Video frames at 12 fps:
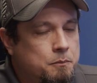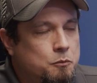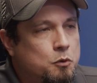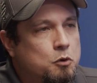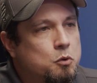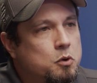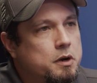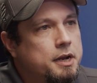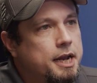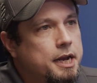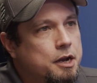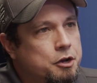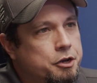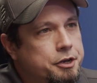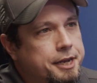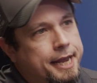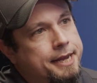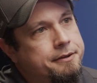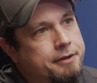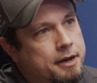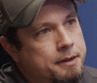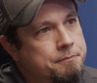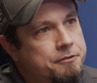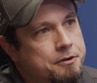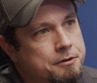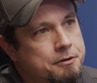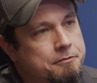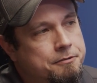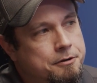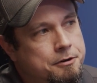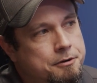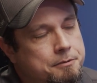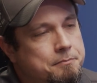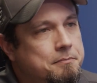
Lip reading: will coordinate a good day and time for